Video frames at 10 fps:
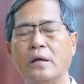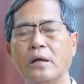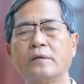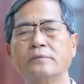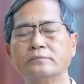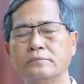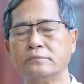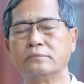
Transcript: and